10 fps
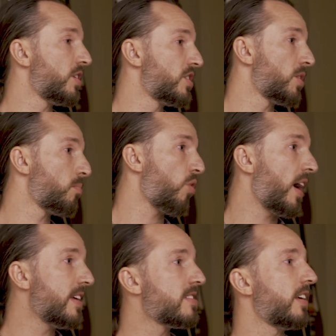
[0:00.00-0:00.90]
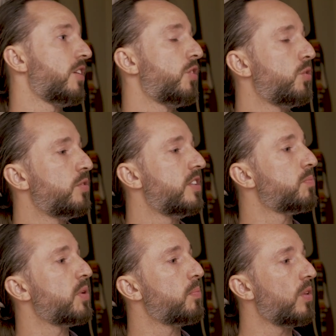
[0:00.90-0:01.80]
it's surprising who
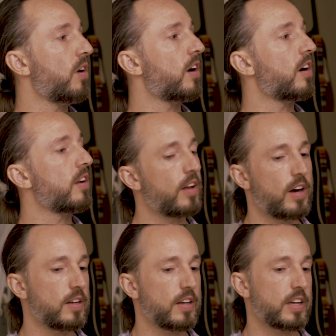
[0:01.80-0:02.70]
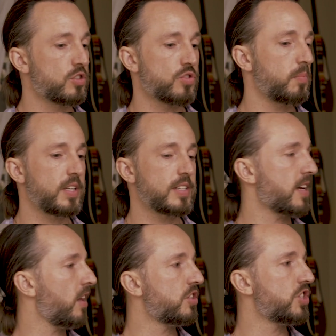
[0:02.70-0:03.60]
these people are. Mm-hmm. uh, extremely
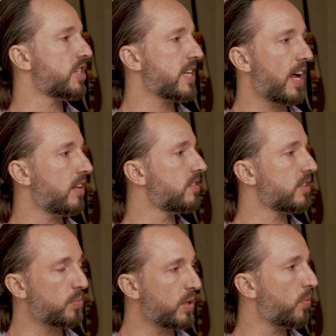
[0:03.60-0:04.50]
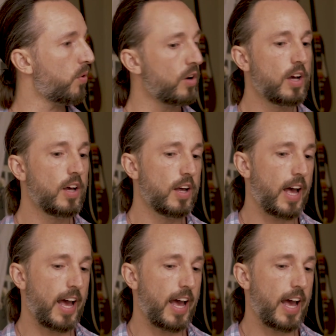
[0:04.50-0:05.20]
intelligent, talented people. Mm-hmm.